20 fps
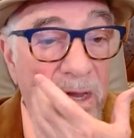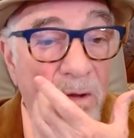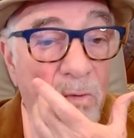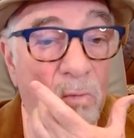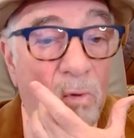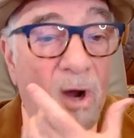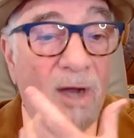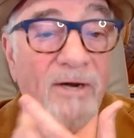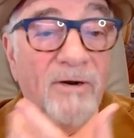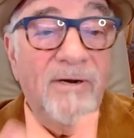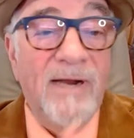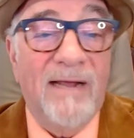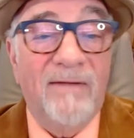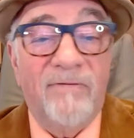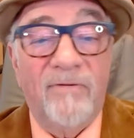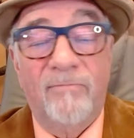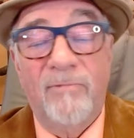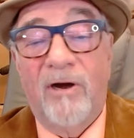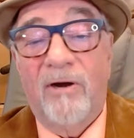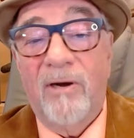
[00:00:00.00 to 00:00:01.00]
why do
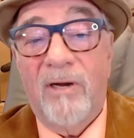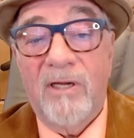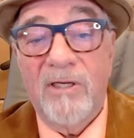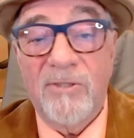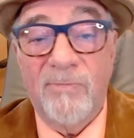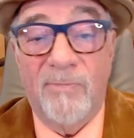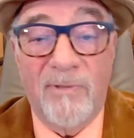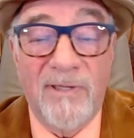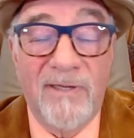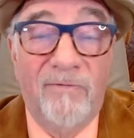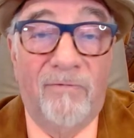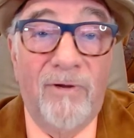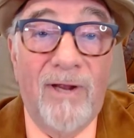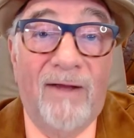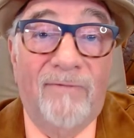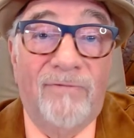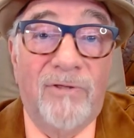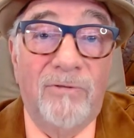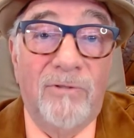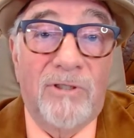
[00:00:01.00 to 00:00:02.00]
Native Americans believe we
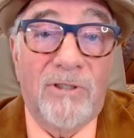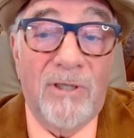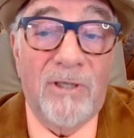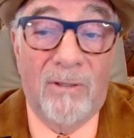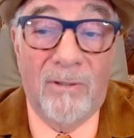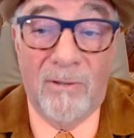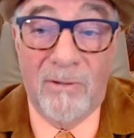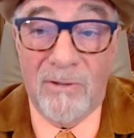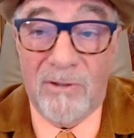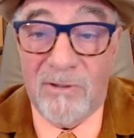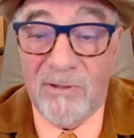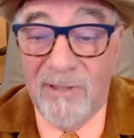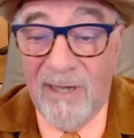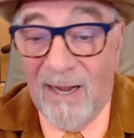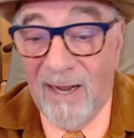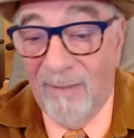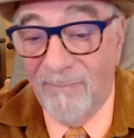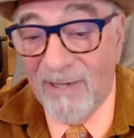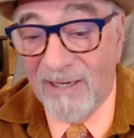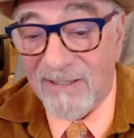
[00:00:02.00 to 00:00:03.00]
have two souls?
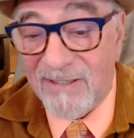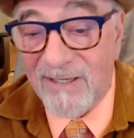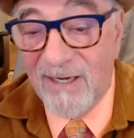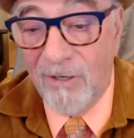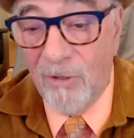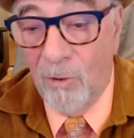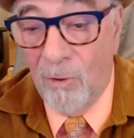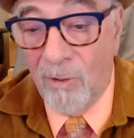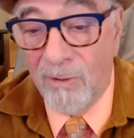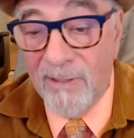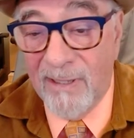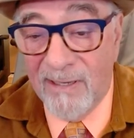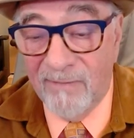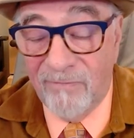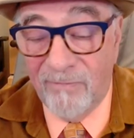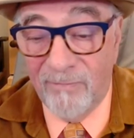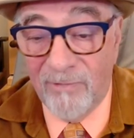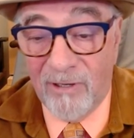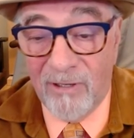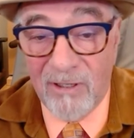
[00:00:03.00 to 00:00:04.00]
Now, I'm not saying all
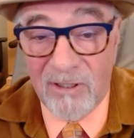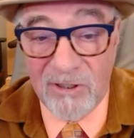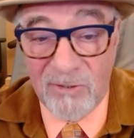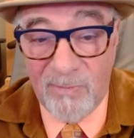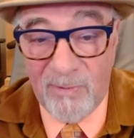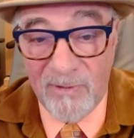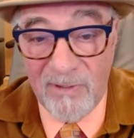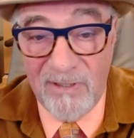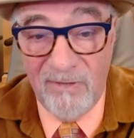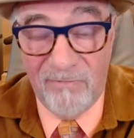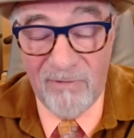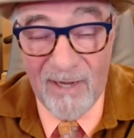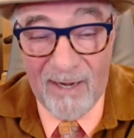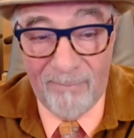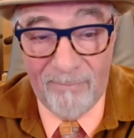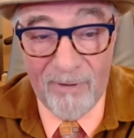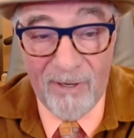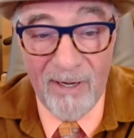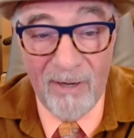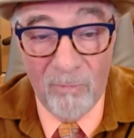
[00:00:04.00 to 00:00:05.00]
Native Americans believe
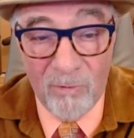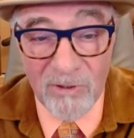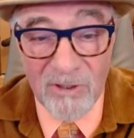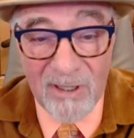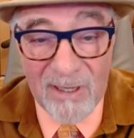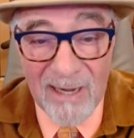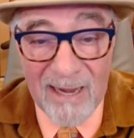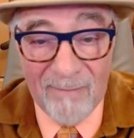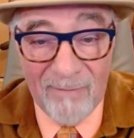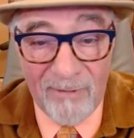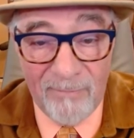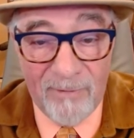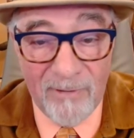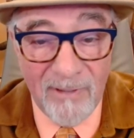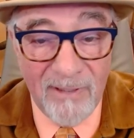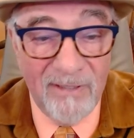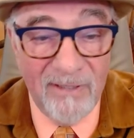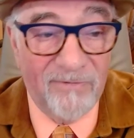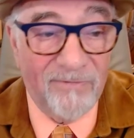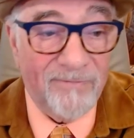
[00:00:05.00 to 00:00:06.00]
that, but it was a common
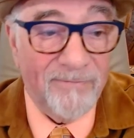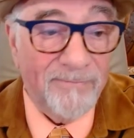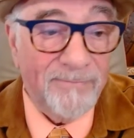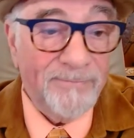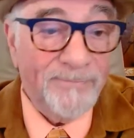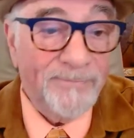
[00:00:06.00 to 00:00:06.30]
belief.